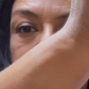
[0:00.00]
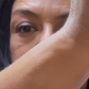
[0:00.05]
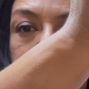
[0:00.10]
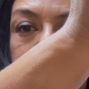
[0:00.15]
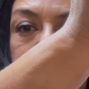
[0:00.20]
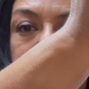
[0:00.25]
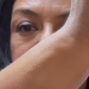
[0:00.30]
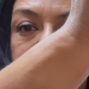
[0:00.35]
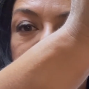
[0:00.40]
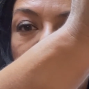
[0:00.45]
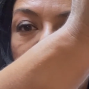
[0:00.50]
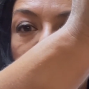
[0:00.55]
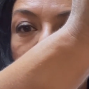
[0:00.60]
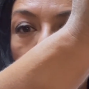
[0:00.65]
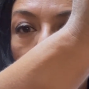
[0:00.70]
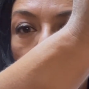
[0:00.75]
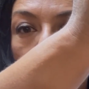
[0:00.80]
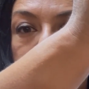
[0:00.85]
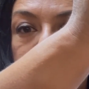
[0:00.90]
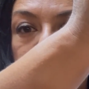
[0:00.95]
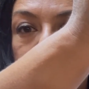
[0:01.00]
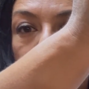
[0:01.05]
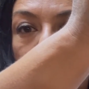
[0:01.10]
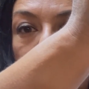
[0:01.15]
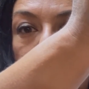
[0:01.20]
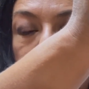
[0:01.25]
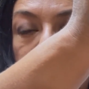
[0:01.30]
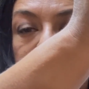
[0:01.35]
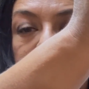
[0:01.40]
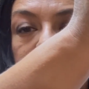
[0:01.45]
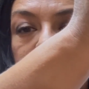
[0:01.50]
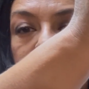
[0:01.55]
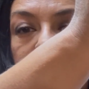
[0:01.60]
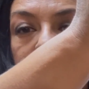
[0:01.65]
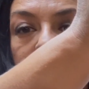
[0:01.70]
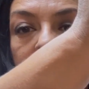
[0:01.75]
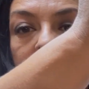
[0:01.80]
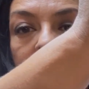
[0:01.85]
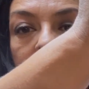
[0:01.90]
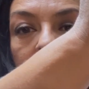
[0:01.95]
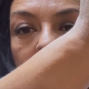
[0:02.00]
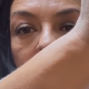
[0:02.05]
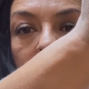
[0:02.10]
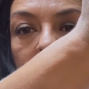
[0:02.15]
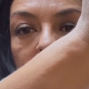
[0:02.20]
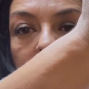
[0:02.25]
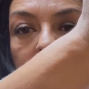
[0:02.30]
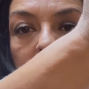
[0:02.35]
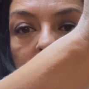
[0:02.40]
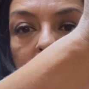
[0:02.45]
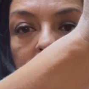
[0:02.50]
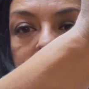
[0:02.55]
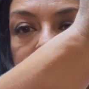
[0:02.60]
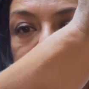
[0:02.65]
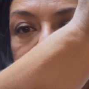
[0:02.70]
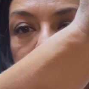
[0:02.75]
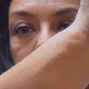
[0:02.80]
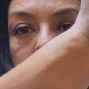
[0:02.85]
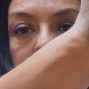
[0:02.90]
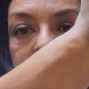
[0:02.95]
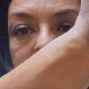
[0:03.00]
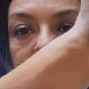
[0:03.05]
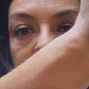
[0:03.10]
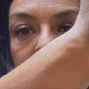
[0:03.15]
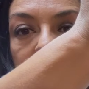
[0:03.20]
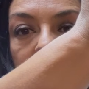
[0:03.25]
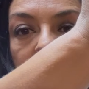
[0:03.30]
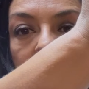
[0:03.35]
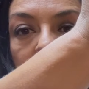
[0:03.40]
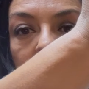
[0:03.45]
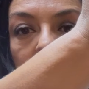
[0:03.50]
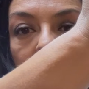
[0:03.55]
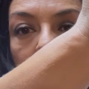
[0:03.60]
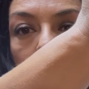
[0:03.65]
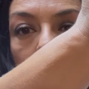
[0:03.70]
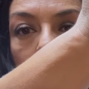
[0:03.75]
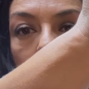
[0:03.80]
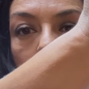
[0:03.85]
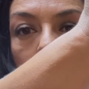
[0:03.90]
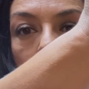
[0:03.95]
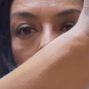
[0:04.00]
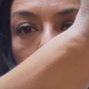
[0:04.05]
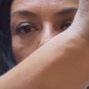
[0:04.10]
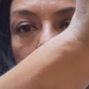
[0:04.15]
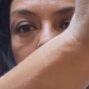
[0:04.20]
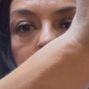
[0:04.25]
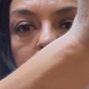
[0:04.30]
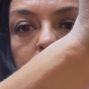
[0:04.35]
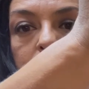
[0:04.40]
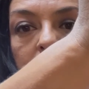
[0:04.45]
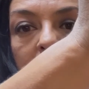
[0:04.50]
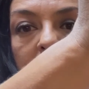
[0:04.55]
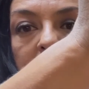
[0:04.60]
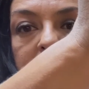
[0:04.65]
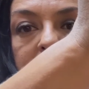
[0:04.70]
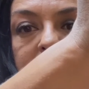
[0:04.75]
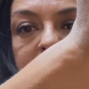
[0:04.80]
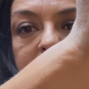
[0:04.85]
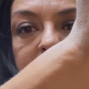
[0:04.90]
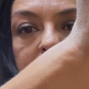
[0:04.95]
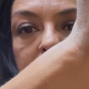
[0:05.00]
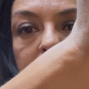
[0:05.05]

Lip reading: Skyhorse Publishing, and there's the web address.